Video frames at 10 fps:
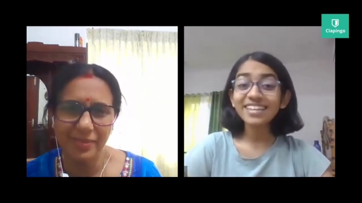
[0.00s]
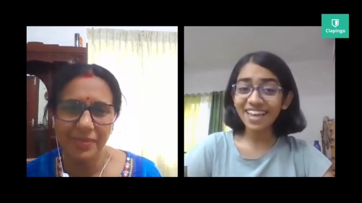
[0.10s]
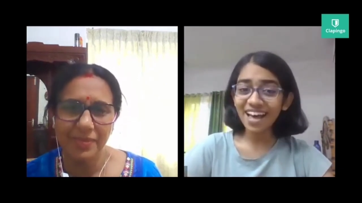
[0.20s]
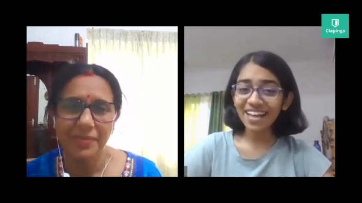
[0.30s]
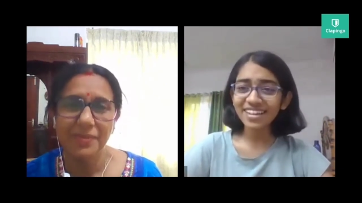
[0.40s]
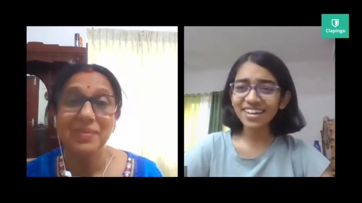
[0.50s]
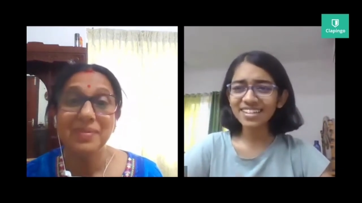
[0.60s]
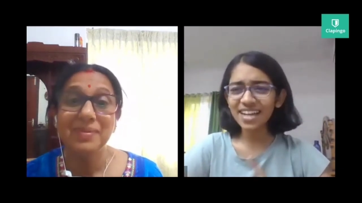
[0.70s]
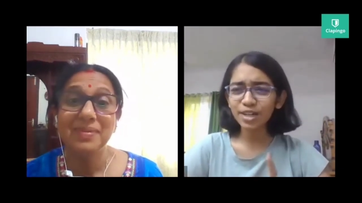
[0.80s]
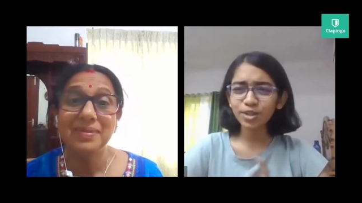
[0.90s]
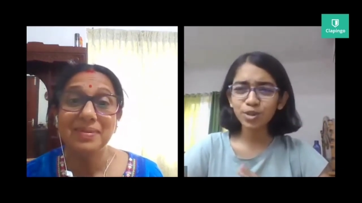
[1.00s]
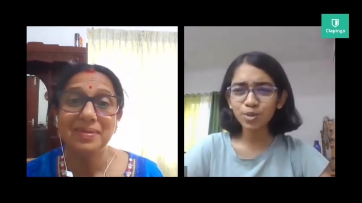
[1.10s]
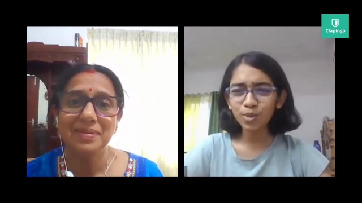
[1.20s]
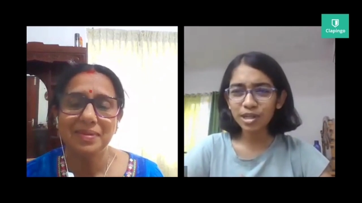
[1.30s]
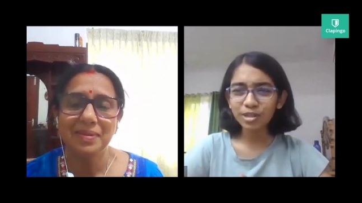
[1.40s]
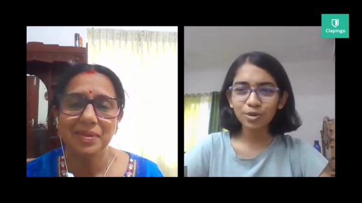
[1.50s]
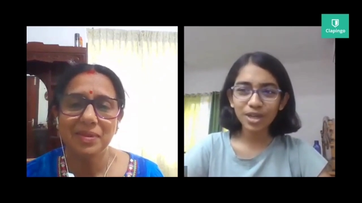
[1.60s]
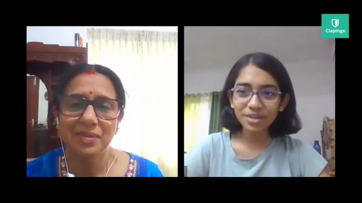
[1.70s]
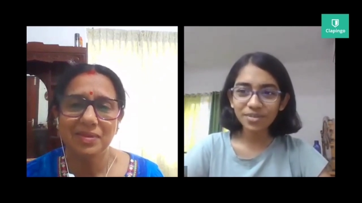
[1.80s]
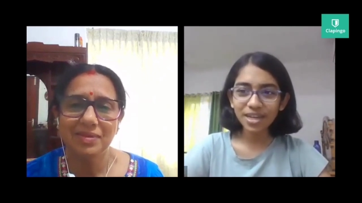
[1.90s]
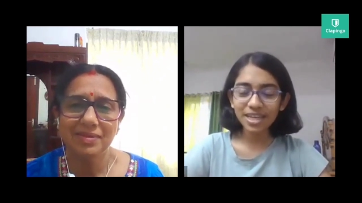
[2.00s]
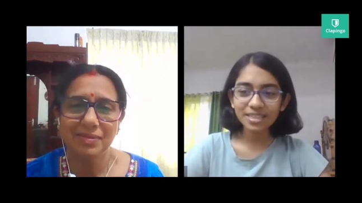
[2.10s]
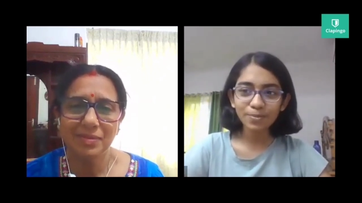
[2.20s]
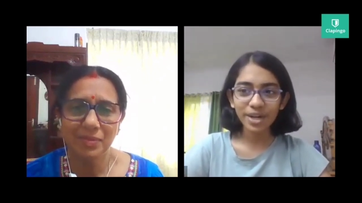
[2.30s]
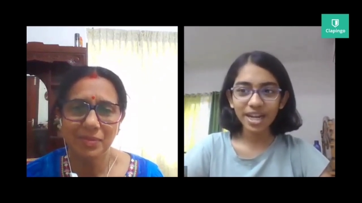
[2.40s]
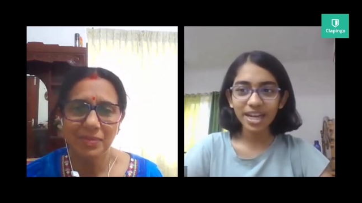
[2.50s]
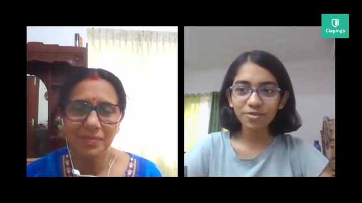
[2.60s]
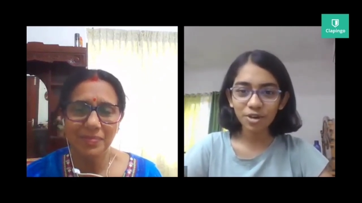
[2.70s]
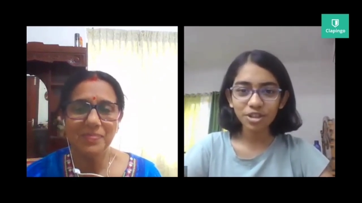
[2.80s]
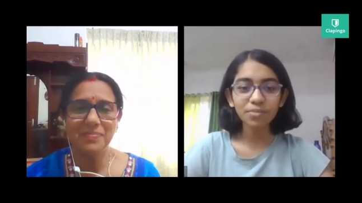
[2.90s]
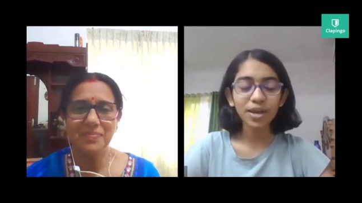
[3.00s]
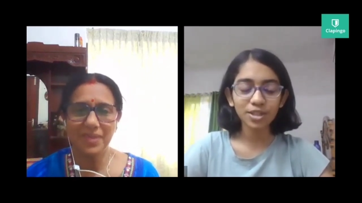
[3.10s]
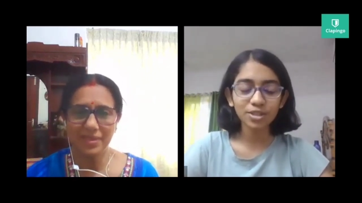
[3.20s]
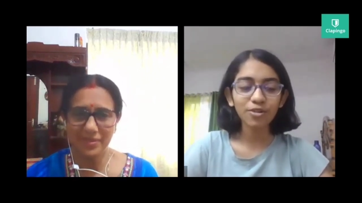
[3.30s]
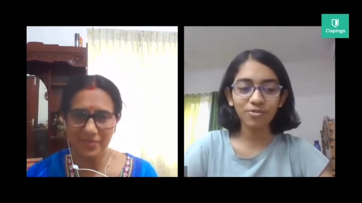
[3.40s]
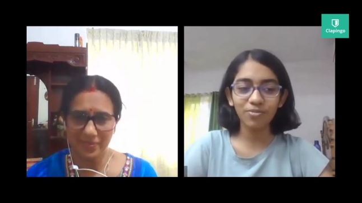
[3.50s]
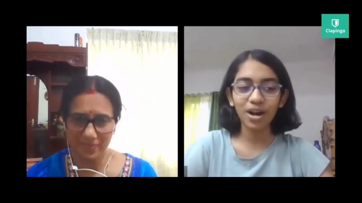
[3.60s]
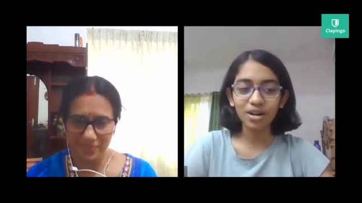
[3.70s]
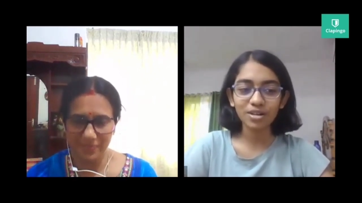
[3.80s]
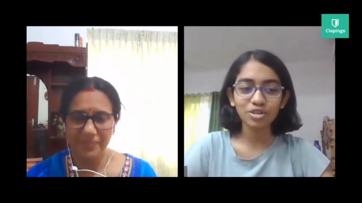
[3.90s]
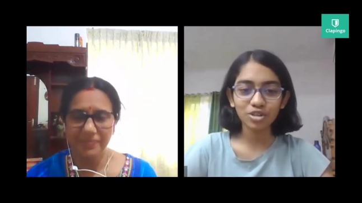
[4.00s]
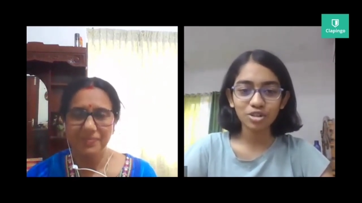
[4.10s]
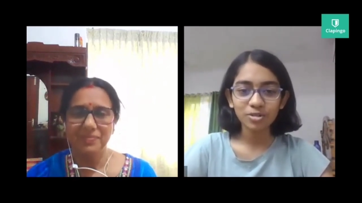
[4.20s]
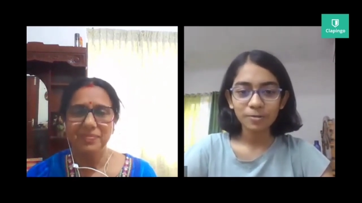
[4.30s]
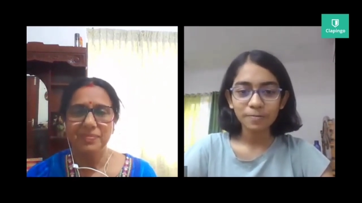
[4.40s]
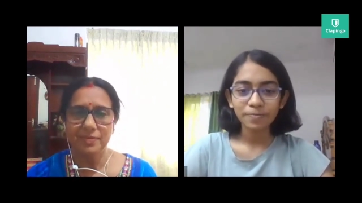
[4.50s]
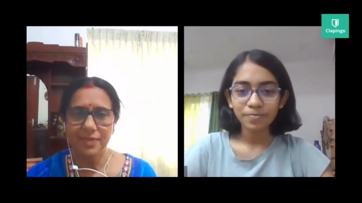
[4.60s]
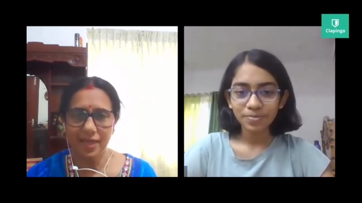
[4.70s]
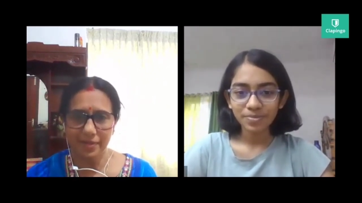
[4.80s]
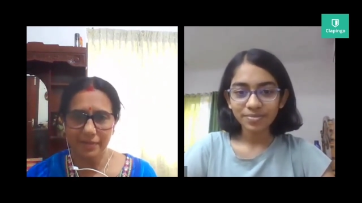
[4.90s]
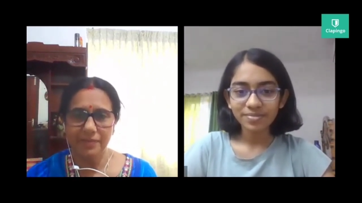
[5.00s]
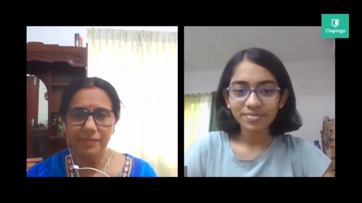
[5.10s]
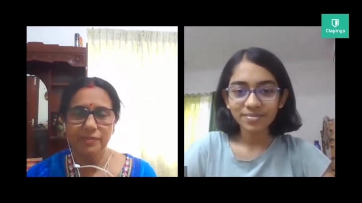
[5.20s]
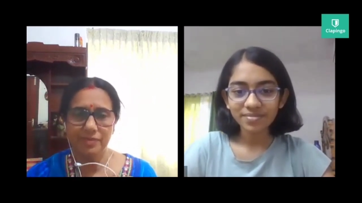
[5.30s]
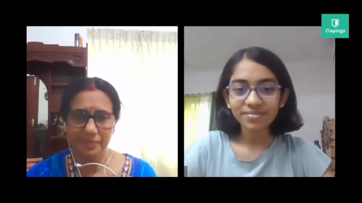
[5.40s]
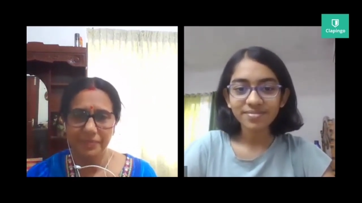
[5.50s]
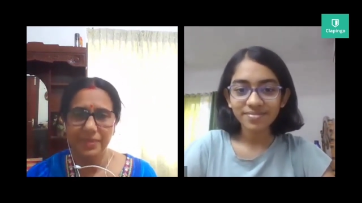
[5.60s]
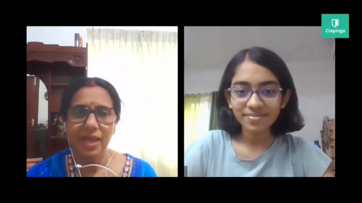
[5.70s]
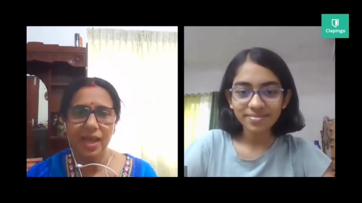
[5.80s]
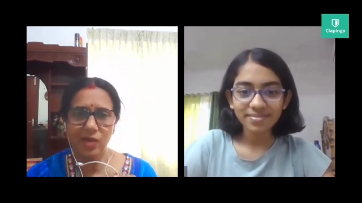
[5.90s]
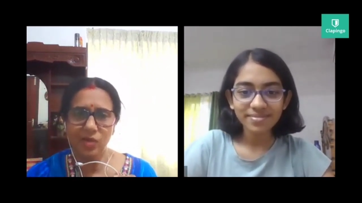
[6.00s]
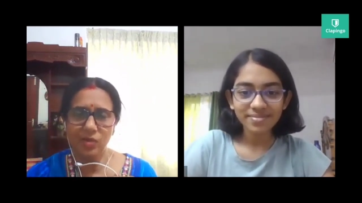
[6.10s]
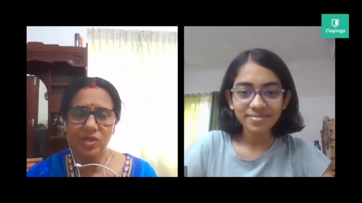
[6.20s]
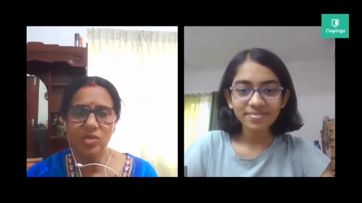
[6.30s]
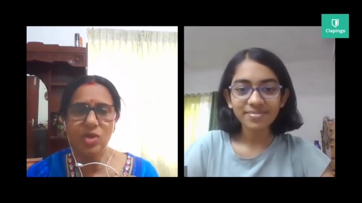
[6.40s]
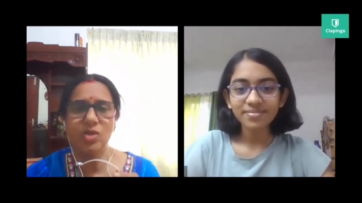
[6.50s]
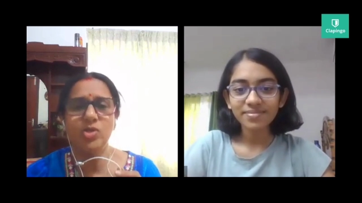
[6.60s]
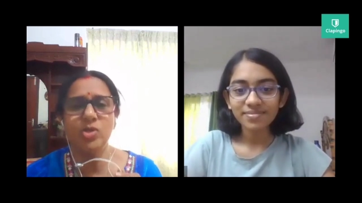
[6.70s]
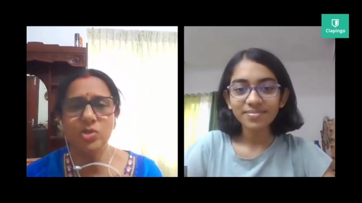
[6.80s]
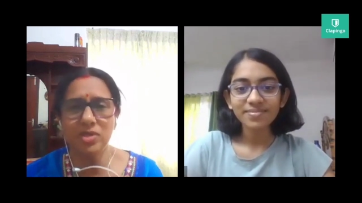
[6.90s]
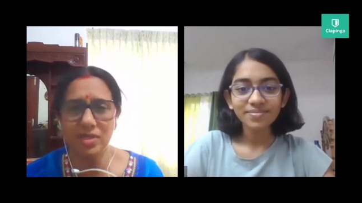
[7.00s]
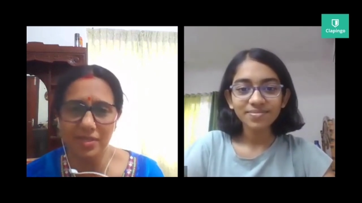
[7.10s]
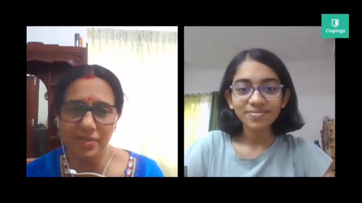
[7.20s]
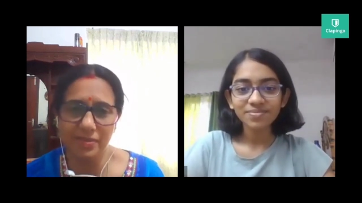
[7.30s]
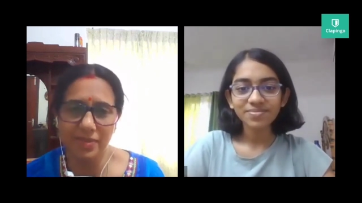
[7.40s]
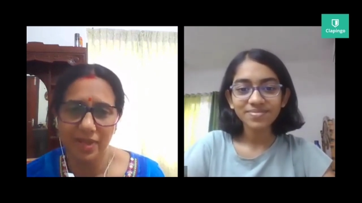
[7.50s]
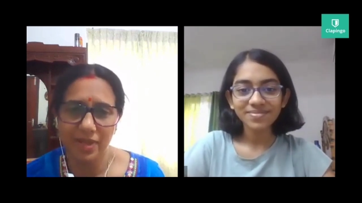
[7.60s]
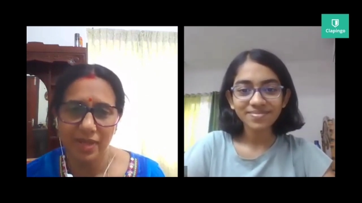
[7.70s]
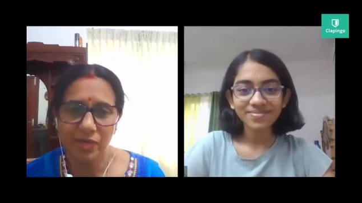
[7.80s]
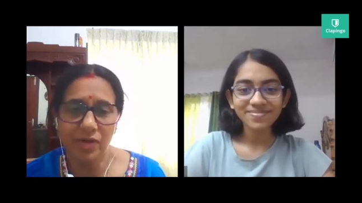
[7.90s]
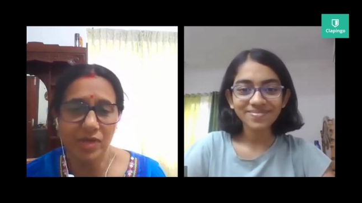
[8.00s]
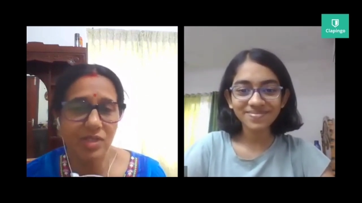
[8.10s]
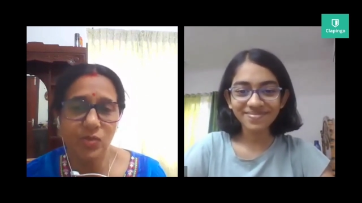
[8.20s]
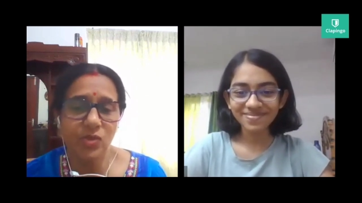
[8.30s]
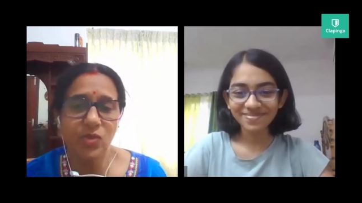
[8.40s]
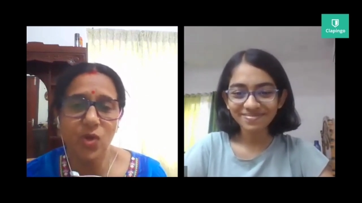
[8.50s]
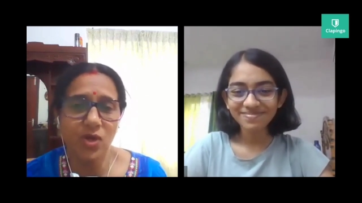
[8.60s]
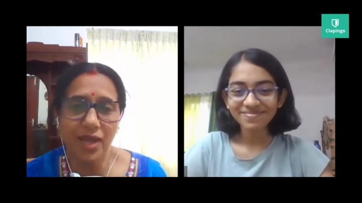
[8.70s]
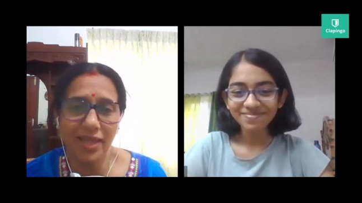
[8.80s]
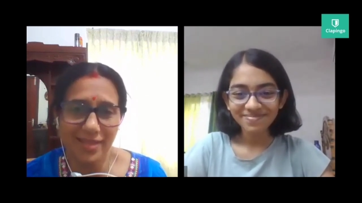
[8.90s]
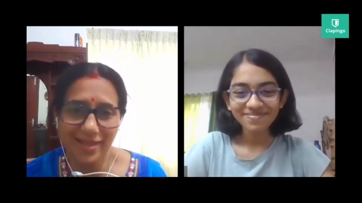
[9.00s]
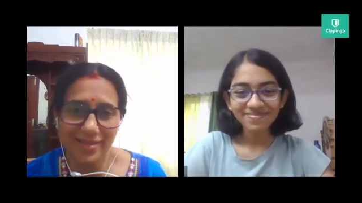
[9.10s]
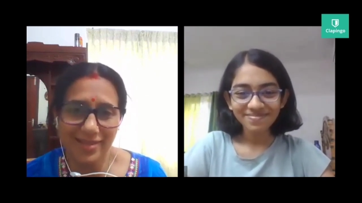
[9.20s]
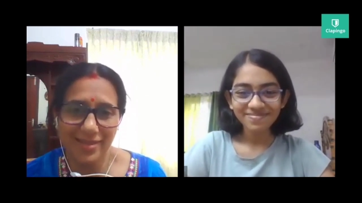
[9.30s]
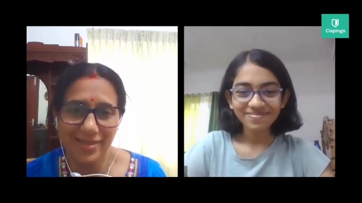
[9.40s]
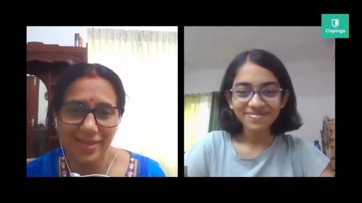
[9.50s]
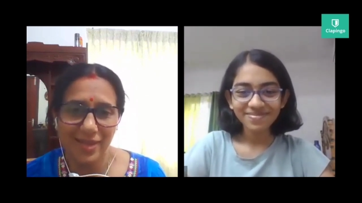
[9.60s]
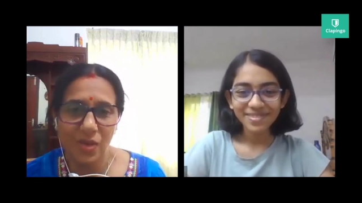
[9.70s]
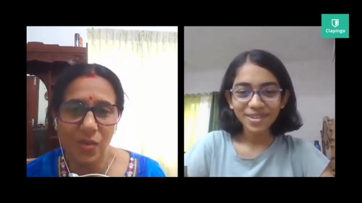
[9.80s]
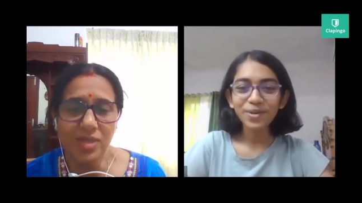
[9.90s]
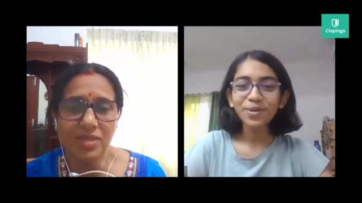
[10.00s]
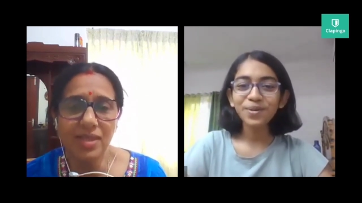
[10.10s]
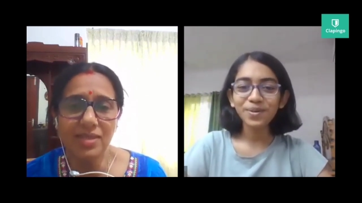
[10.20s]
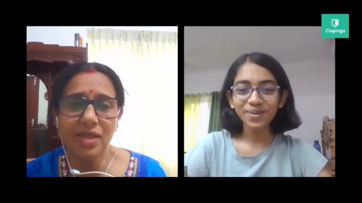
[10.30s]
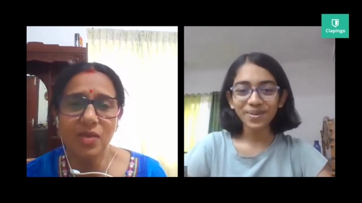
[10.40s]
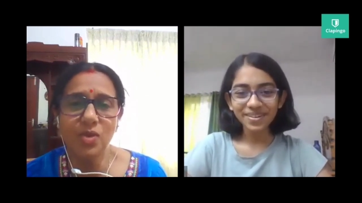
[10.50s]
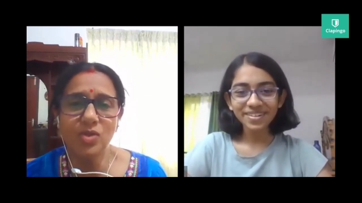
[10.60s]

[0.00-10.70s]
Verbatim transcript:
Speaker 1: Yeah, there is like a two or three weeks break for the month yes. of March.
Speaker 2: Yeah. I know, it's all new system. For us, it was not like that. Once the exam